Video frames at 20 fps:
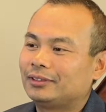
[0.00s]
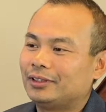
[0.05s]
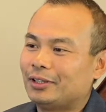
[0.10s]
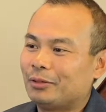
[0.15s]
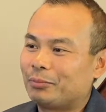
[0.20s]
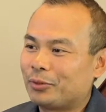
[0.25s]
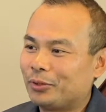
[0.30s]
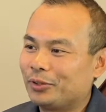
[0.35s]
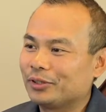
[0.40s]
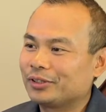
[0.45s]

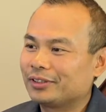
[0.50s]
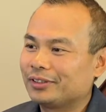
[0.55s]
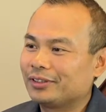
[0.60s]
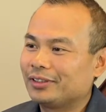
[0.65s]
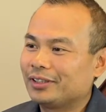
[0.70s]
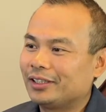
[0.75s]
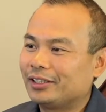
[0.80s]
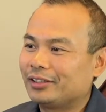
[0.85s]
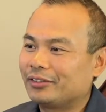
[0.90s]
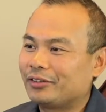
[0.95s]
of course,
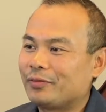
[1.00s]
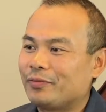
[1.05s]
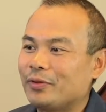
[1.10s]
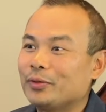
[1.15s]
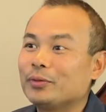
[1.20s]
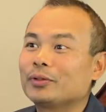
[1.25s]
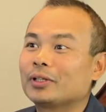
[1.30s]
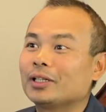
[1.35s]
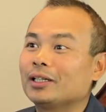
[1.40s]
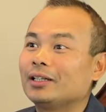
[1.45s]

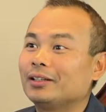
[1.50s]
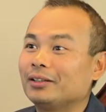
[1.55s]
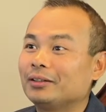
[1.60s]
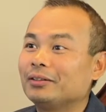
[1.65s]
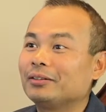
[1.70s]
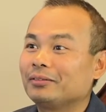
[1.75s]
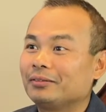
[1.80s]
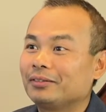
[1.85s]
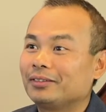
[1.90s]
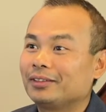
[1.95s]
review the